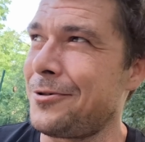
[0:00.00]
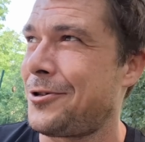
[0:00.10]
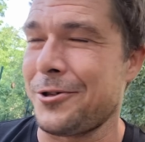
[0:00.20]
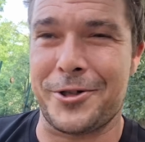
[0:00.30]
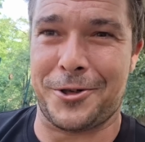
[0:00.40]

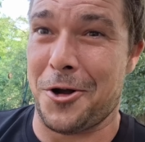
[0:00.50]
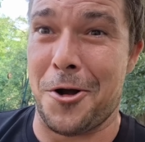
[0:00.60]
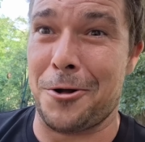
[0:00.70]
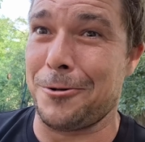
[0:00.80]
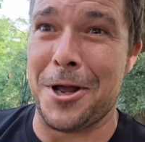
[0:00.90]
just
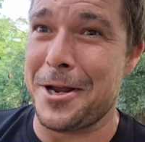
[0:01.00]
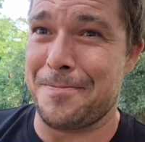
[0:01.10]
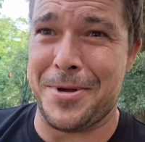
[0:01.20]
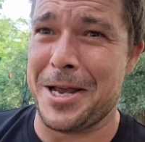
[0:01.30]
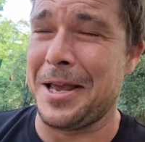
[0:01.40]
start like
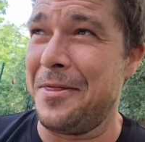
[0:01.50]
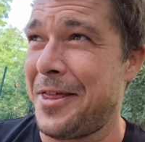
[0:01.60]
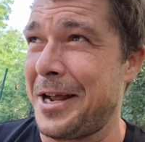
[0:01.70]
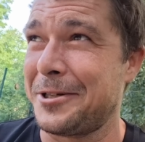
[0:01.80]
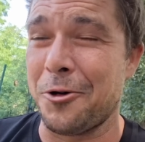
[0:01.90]
picking
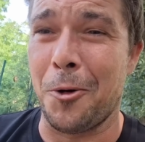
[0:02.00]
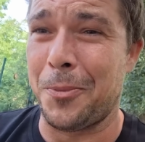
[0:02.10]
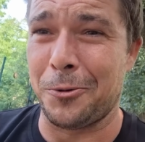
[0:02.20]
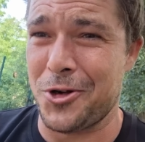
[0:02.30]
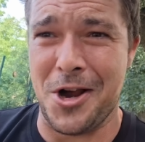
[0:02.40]
things up
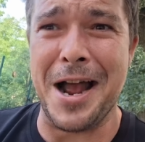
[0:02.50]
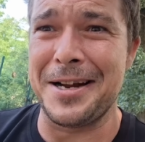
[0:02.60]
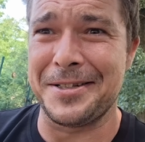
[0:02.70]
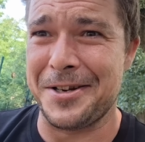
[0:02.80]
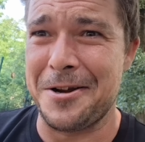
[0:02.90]
or
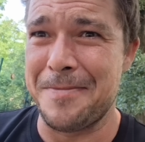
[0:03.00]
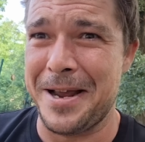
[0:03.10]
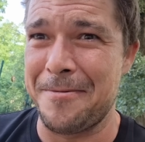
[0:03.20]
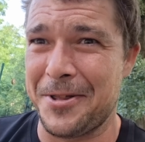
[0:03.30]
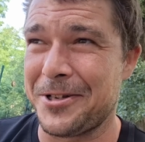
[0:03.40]
chatting to
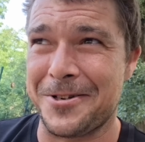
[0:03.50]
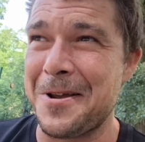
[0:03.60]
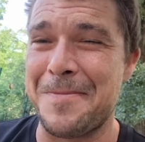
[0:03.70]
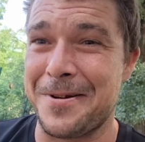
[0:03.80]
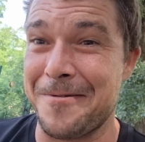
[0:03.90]
me with a
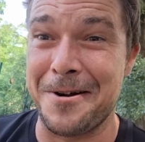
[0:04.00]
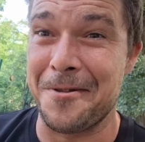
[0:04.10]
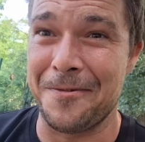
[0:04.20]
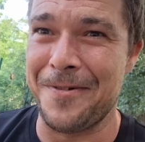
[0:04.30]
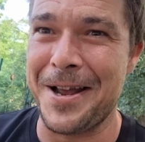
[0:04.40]
stupid grin
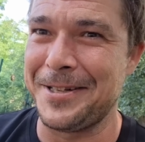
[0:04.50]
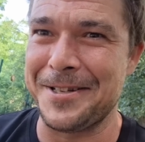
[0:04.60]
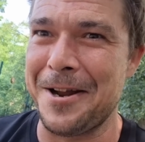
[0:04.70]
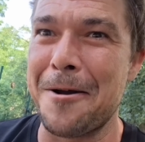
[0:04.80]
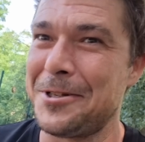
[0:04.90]
on the face,
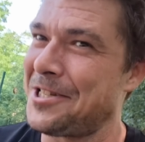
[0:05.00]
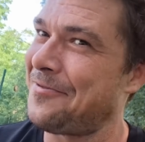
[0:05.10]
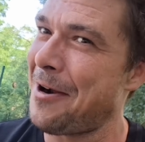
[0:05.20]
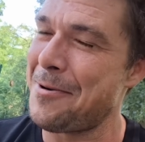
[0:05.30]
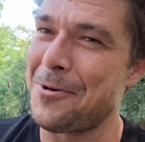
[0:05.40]
and I was just
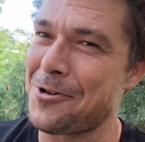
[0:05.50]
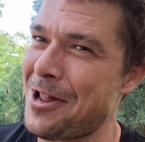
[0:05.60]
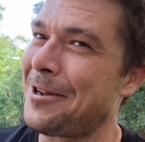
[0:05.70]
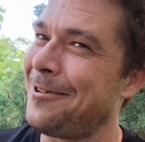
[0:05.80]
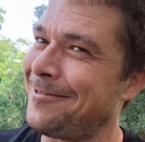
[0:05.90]
very much
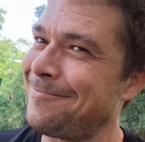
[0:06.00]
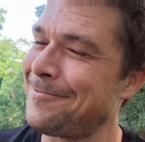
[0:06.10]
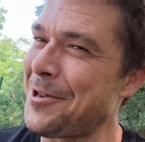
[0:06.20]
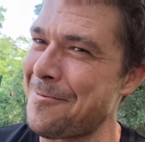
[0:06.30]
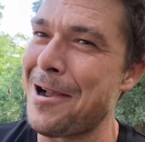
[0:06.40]
like, look,
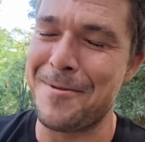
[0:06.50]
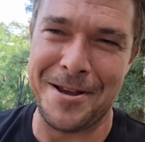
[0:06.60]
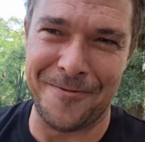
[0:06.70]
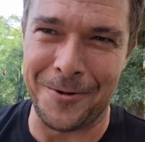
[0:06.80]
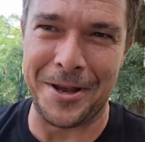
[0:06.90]
you might be